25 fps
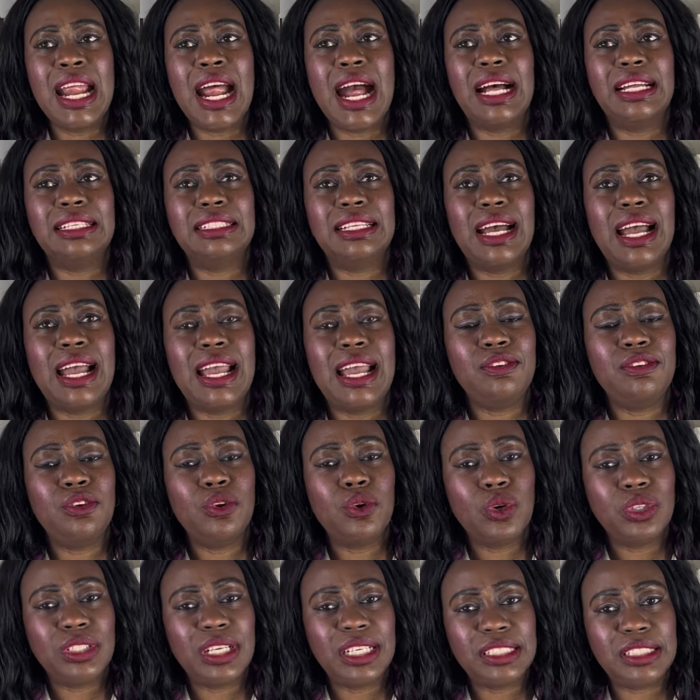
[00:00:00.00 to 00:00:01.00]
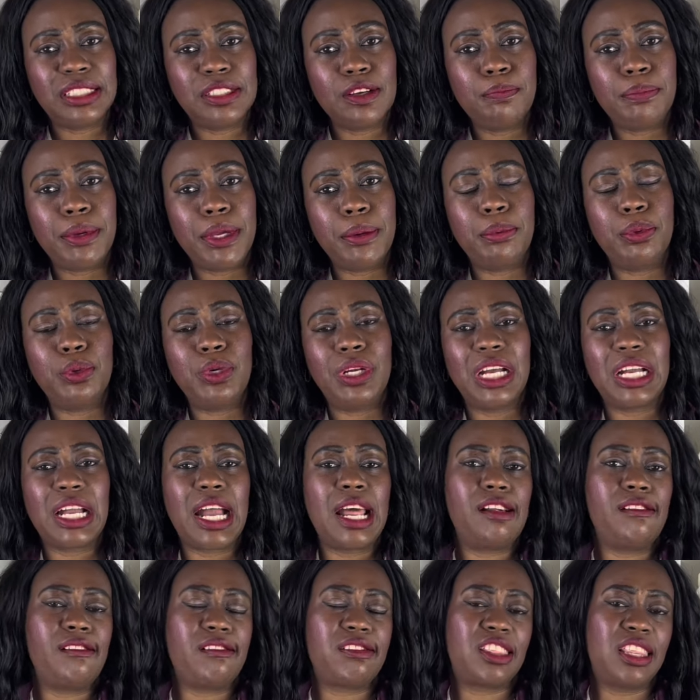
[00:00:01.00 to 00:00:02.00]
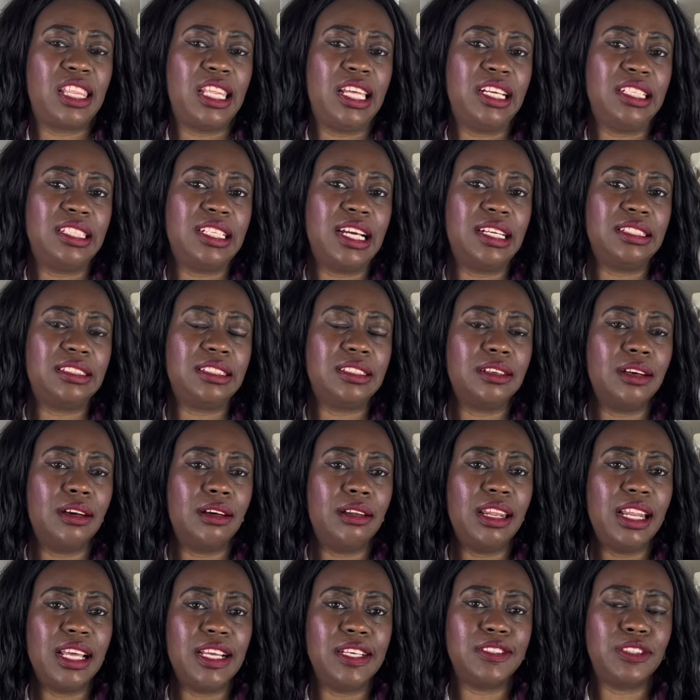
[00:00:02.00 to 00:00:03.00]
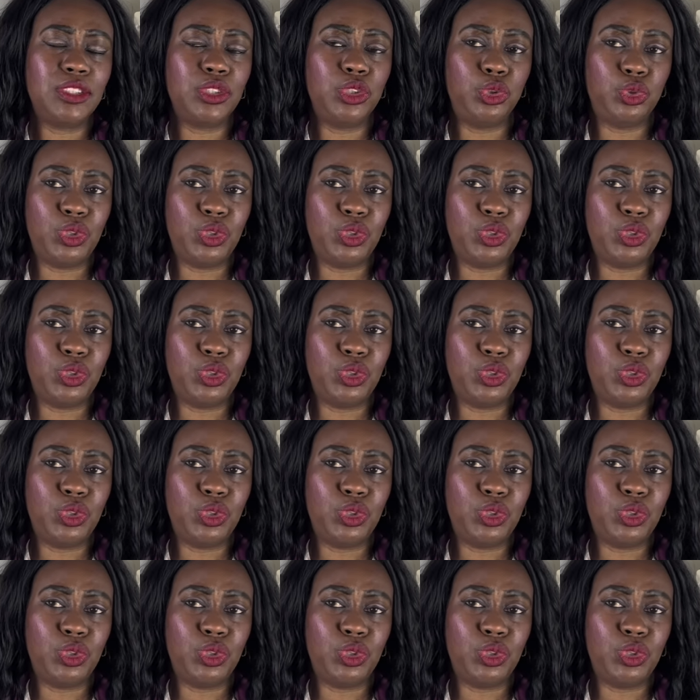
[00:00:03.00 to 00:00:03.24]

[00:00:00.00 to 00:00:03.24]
And know there's some people that kind of think that lace